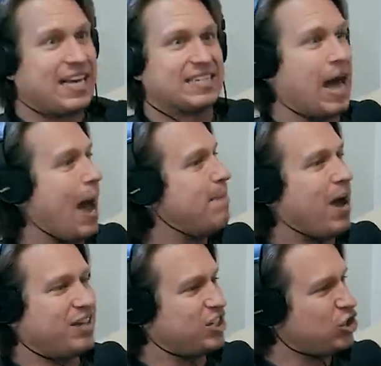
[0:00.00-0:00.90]
because I'm
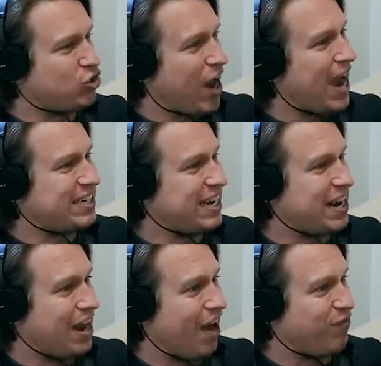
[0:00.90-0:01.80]
not distracted
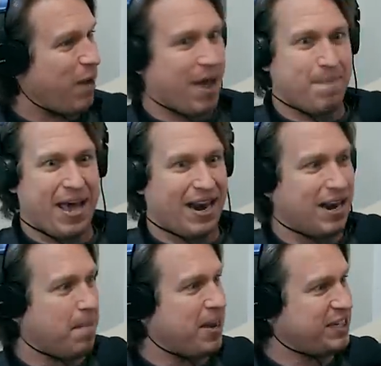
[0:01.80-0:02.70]
enough by a man
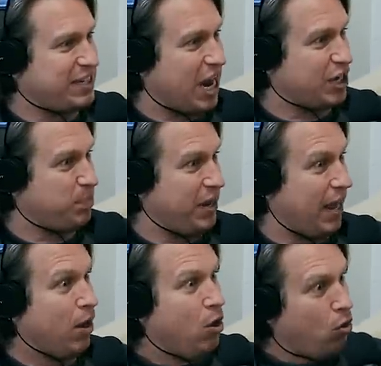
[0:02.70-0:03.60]
in a mustache being
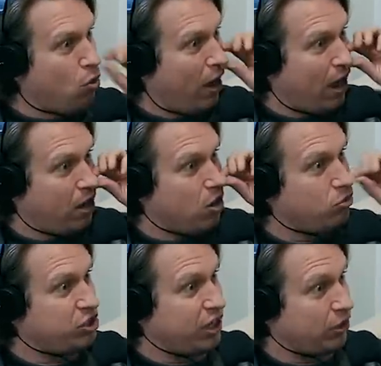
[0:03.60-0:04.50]
like, ooh, I got a
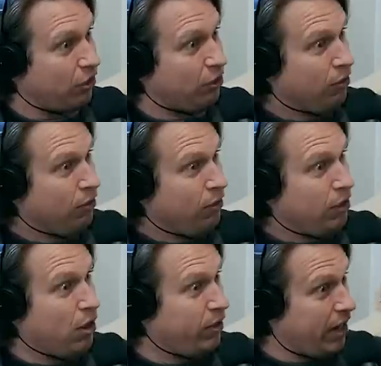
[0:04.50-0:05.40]
nose tickler. Yeah.
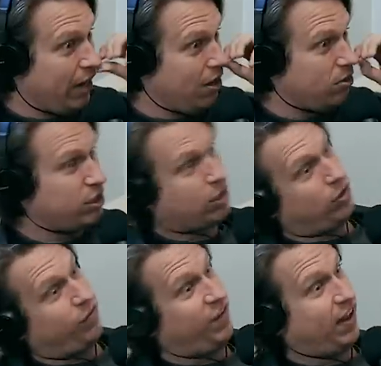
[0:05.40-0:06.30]
You know when you got a nose tickler
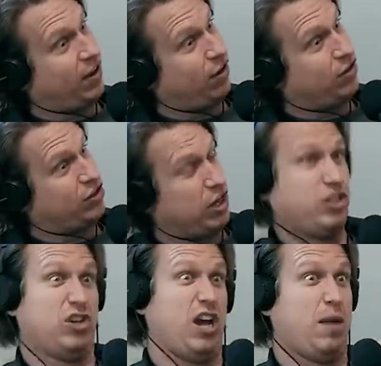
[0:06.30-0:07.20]
and you feel like you're going to sneeze,
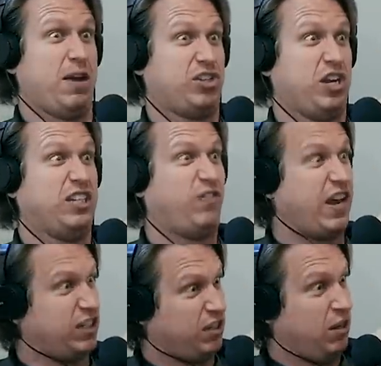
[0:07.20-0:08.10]
so you kind of make sneeze
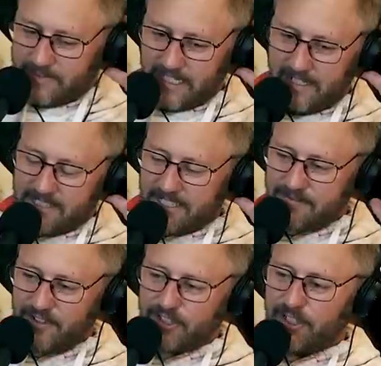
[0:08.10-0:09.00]
face? It does
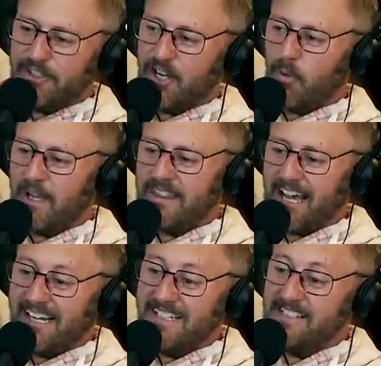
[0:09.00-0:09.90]
feel good, though, when
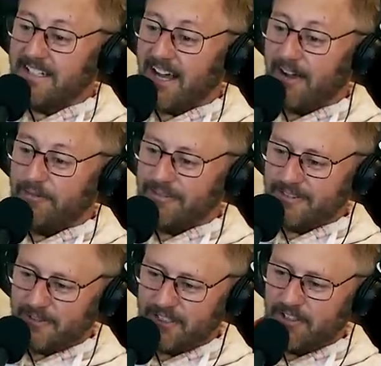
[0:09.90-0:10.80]
that is enough.
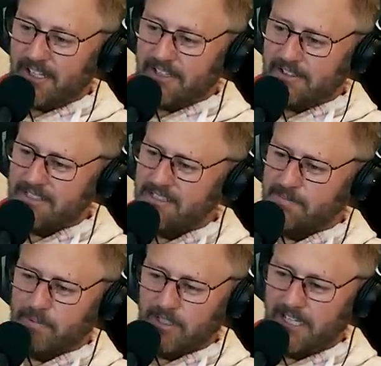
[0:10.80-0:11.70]
When you're like, this is
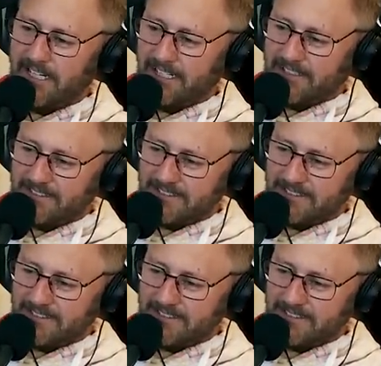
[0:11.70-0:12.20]
plenty.